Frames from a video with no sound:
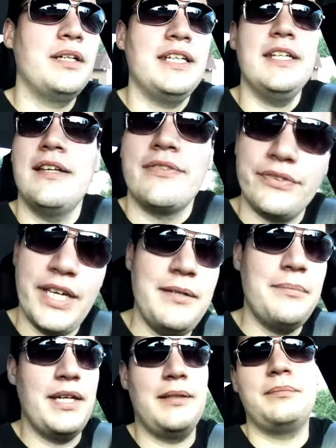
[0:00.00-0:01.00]
money, they
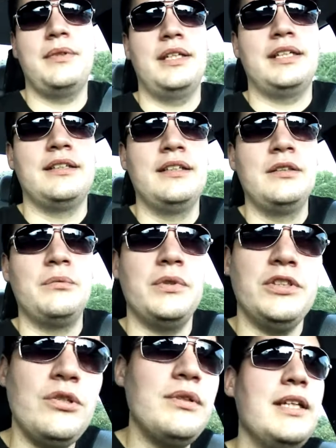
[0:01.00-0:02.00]
make money.
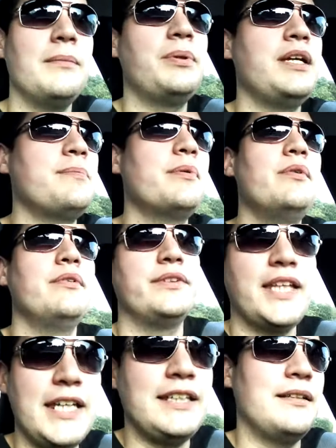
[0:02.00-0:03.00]
When you get people,
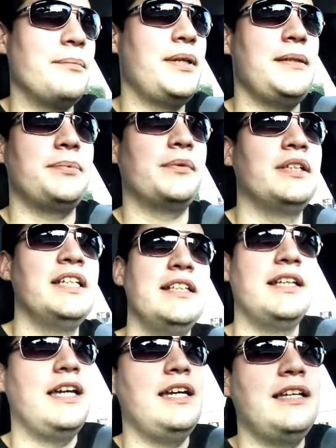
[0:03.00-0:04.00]
they get people.
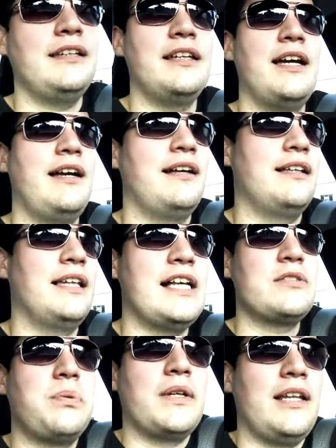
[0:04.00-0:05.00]
And
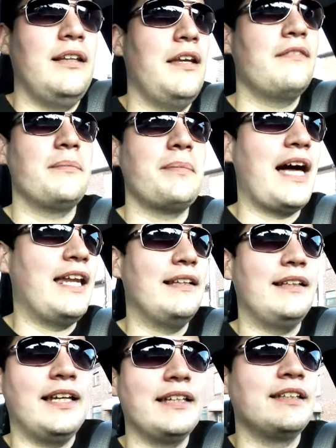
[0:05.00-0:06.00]
that's what I love about
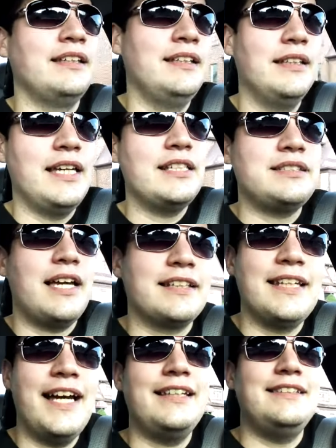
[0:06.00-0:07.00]
it. It's like
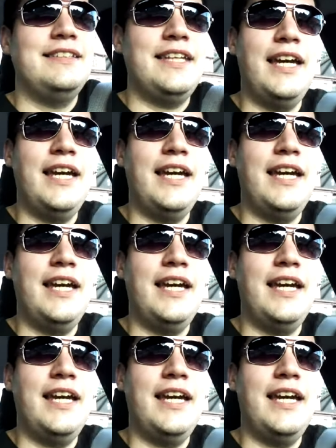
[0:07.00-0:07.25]
night and